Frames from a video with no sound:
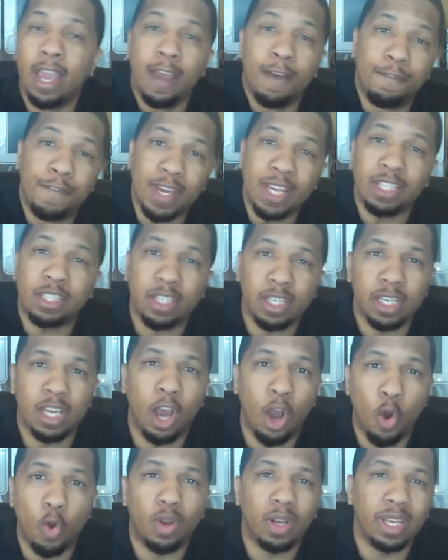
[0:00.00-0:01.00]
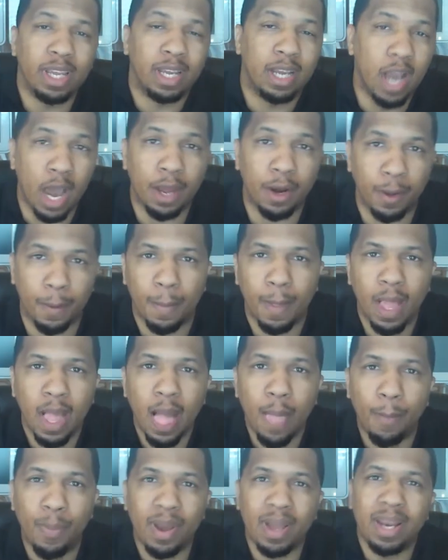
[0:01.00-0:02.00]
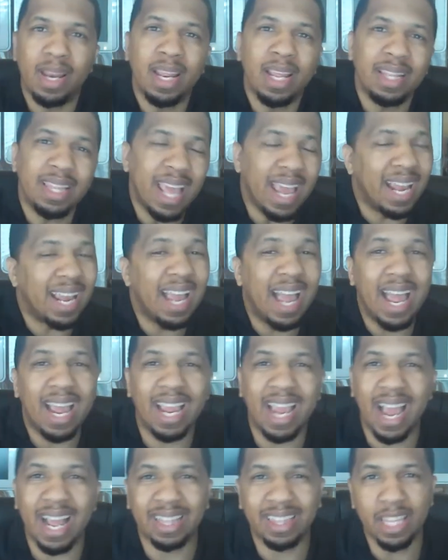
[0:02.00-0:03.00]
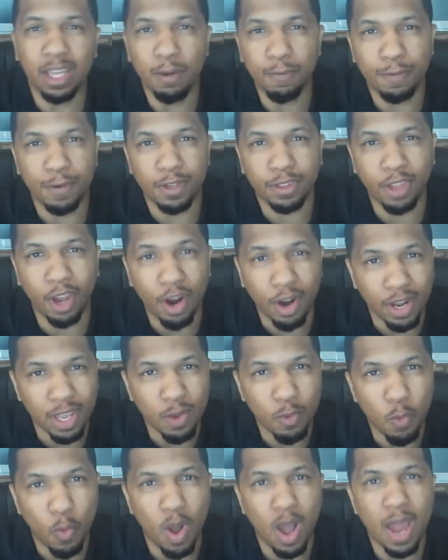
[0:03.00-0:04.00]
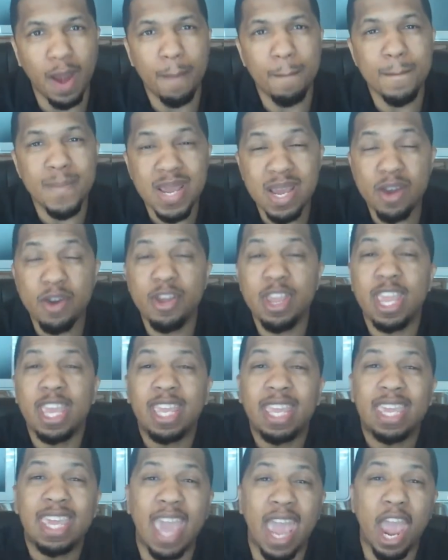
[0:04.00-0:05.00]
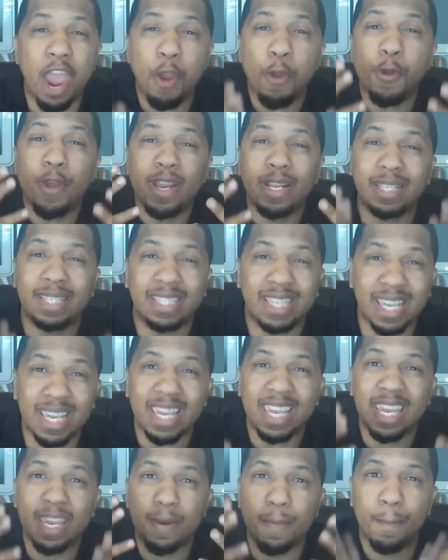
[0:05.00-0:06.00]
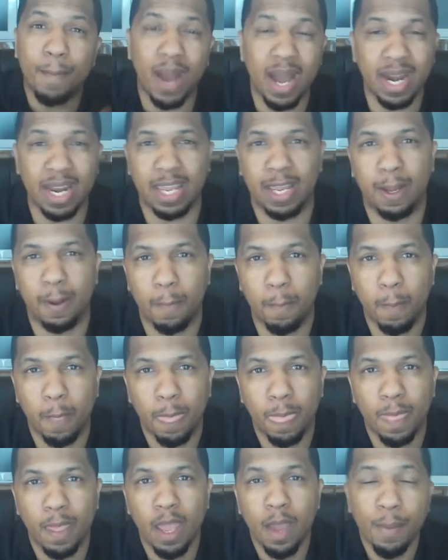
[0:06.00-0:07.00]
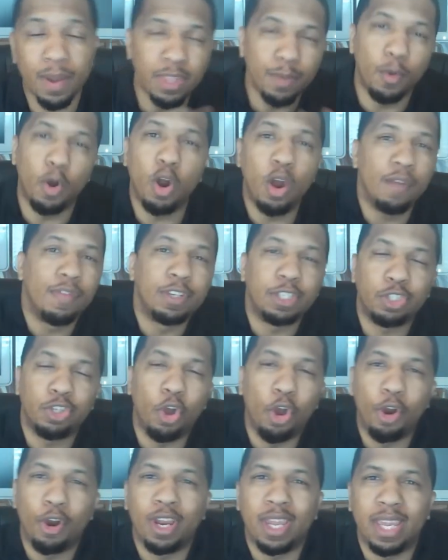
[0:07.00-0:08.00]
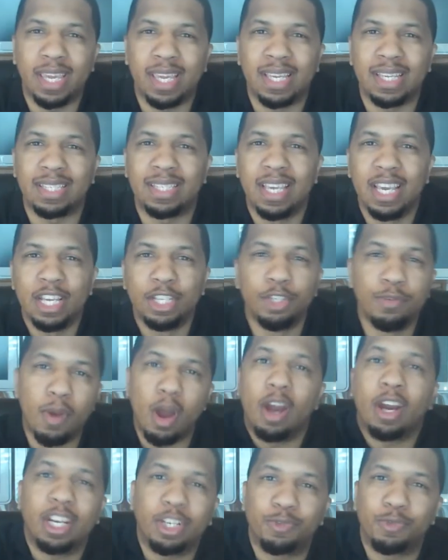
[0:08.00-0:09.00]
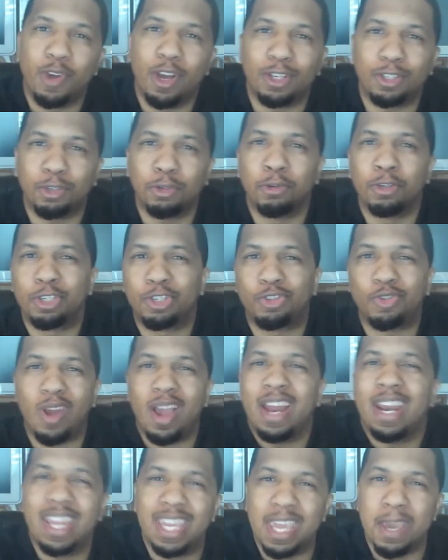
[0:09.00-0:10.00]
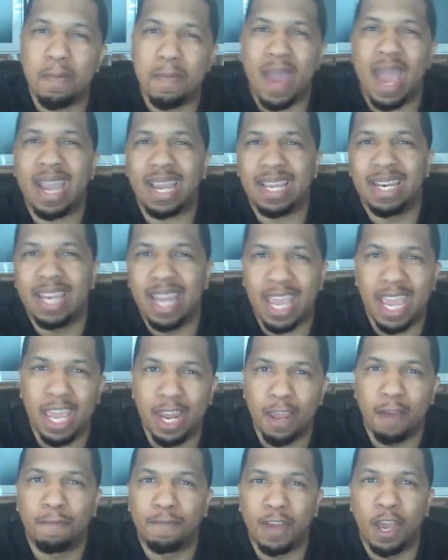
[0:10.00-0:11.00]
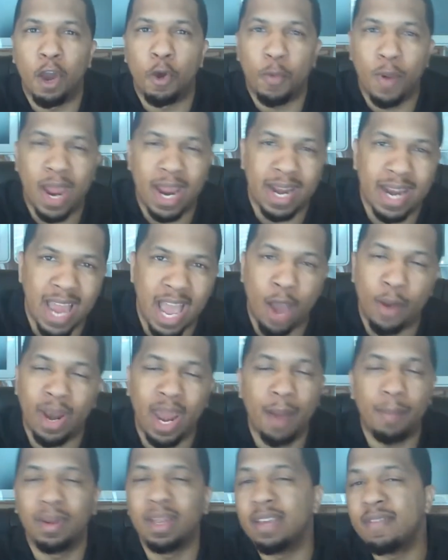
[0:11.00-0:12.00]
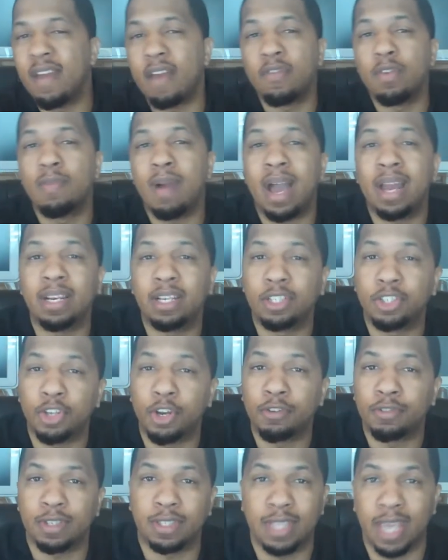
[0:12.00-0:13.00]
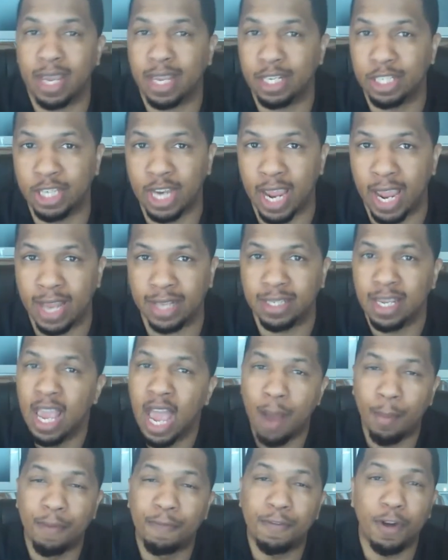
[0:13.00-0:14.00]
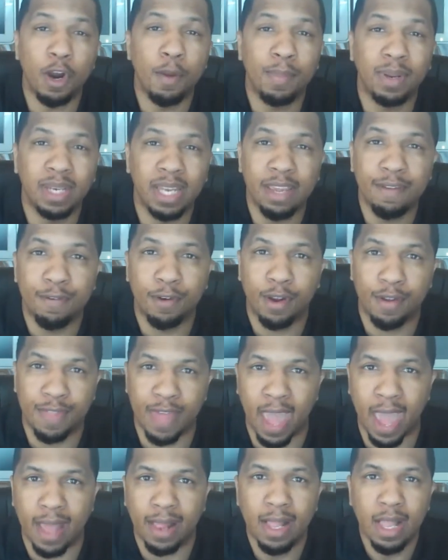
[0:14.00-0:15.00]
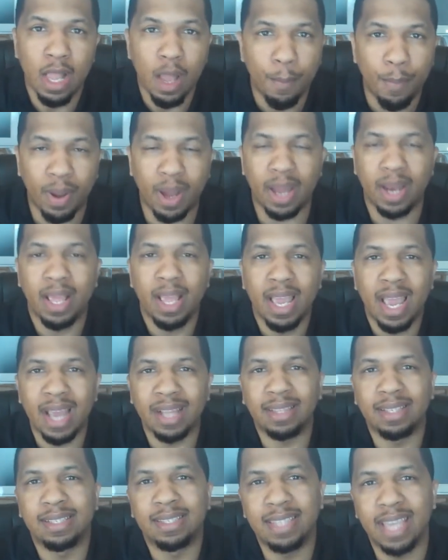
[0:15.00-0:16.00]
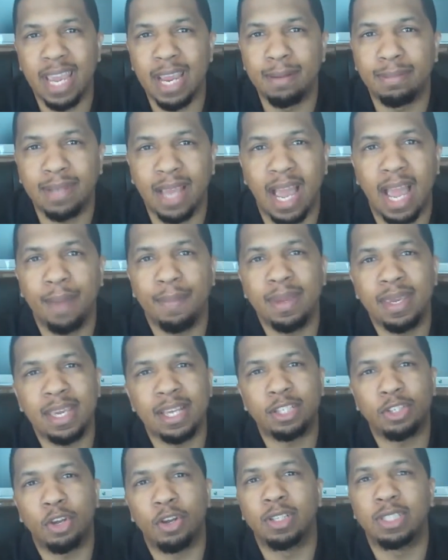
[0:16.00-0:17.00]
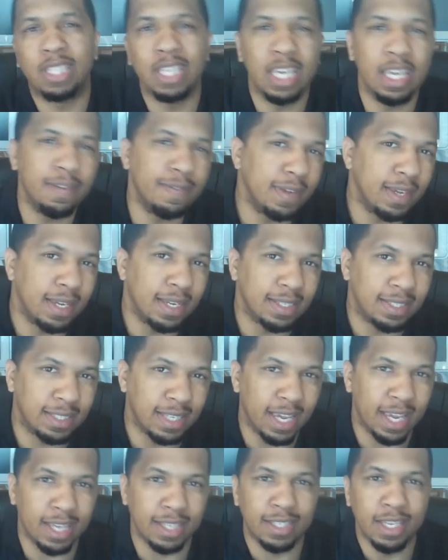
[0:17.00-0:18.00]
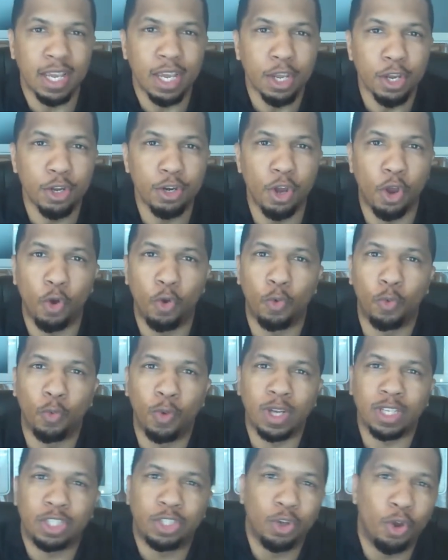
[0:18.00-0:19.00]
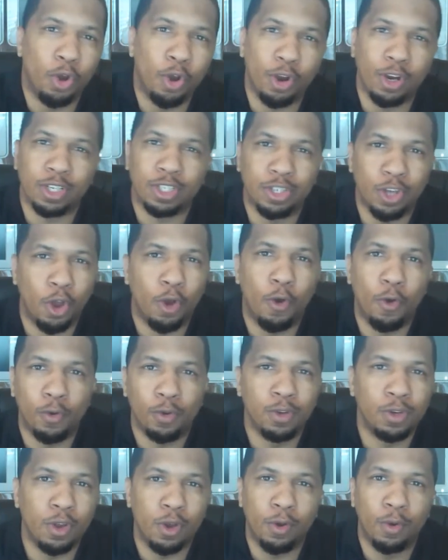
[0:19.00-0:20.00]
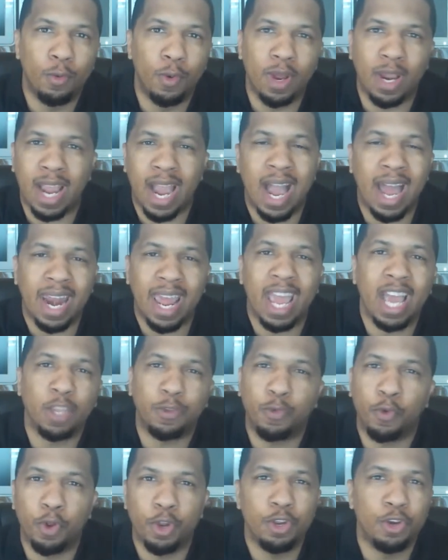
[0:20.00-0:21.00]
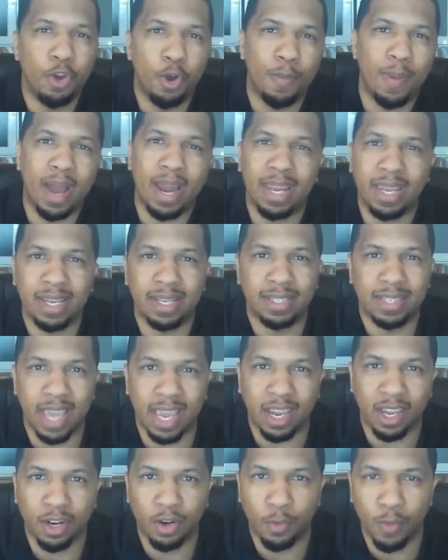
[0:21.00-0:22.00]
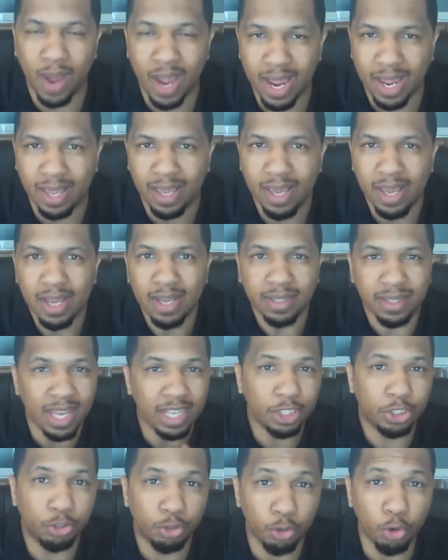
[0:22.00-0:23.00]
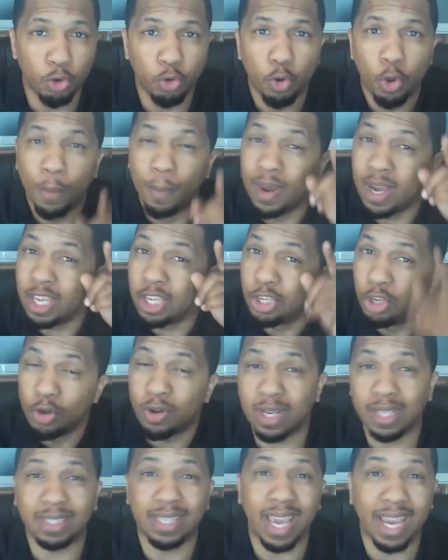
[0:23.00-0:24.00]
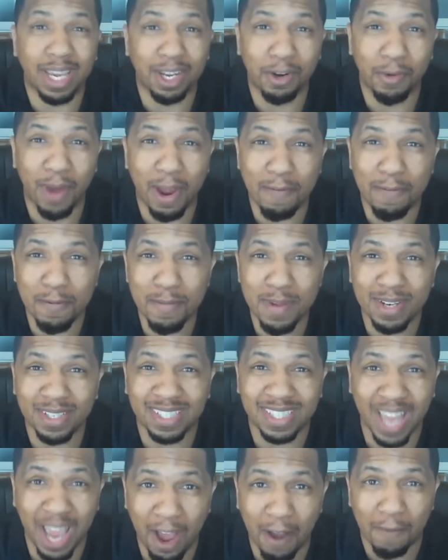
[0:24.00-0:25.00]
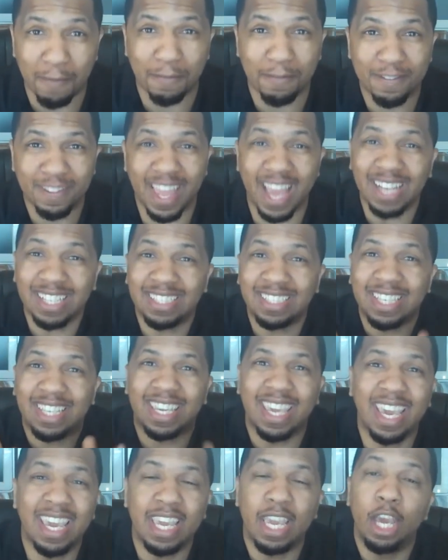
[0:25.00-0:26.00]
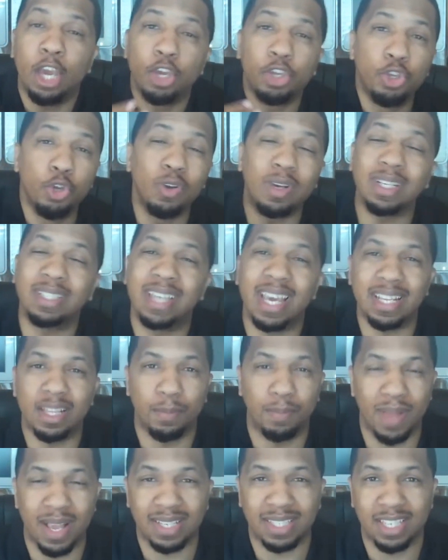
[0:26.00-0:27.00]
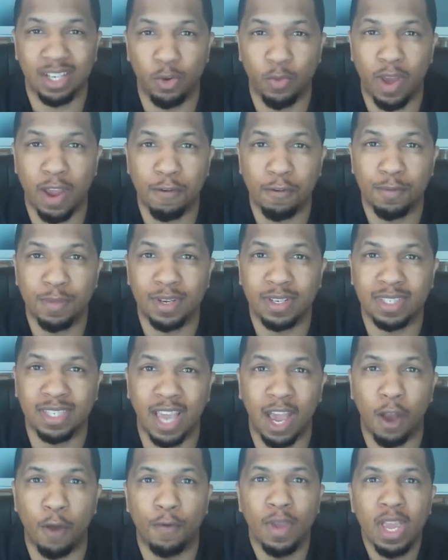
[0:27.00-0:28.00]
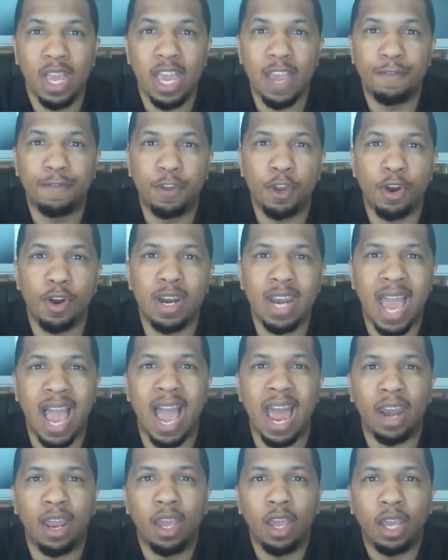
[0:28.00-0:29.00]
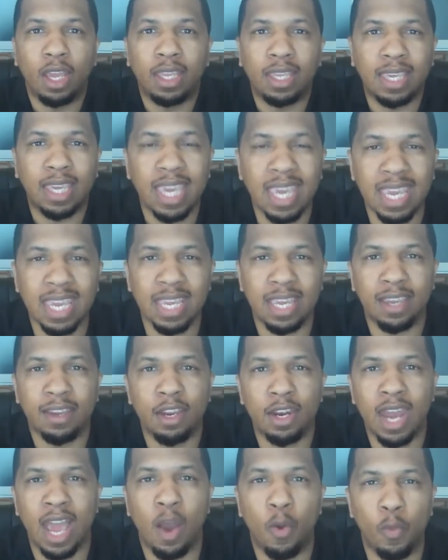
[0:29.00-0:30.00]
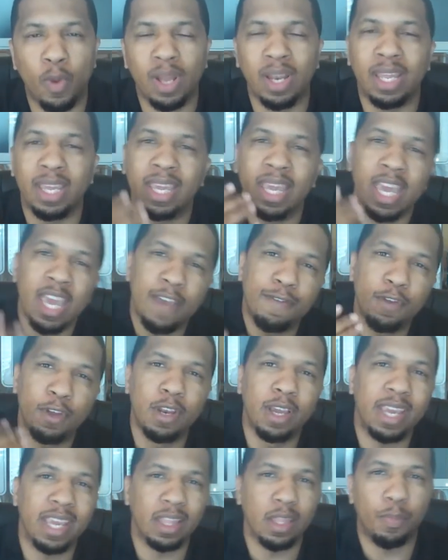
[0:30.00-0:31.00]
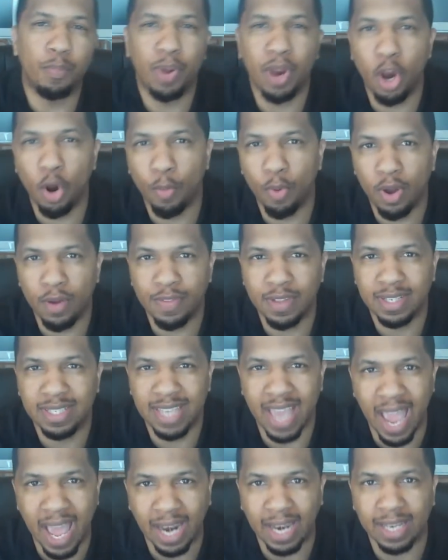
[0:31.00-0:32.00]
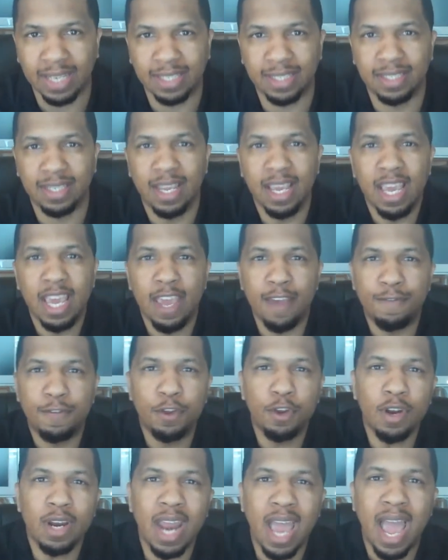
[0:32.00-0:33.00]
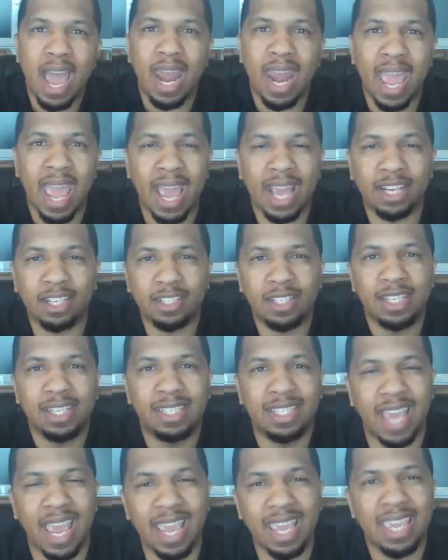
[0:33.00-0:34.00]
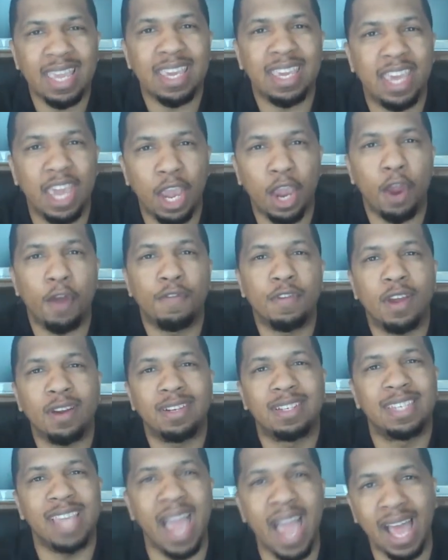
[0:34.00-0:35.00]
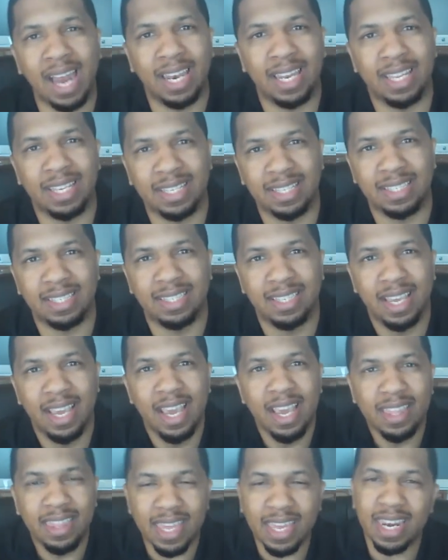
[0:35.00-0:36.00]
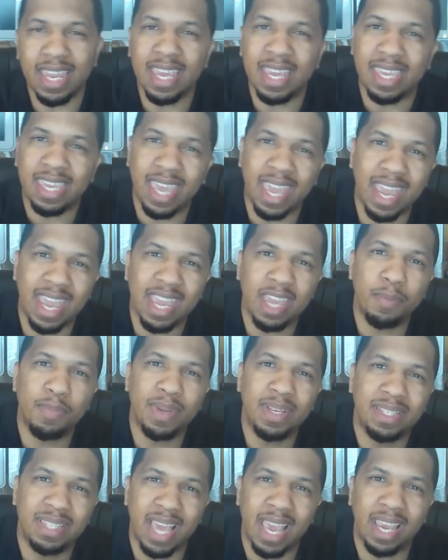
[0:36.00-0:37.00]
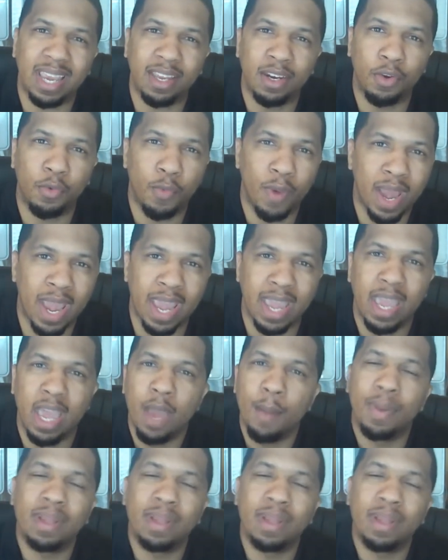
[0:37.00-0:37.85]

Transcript: Eventually, Oakland cut him. But that guy got them for $31 million guaranteed money. But the moral of the story is Jamarcus Russell is trying to get back in the NFL right now. And I believe everybody deserves a second chance. I'm a firm believer of that. But at the same time, he gets on TV and says, what's yours? No, what God has for you, nobody can take it away. That's true. But you can take it away from yourself. That's the key. You can take the blessing away from yourself if you're not keen and you're not willing. If you look at the parable of the talents, if you're not actually taking care of your talents, then it can be taken away.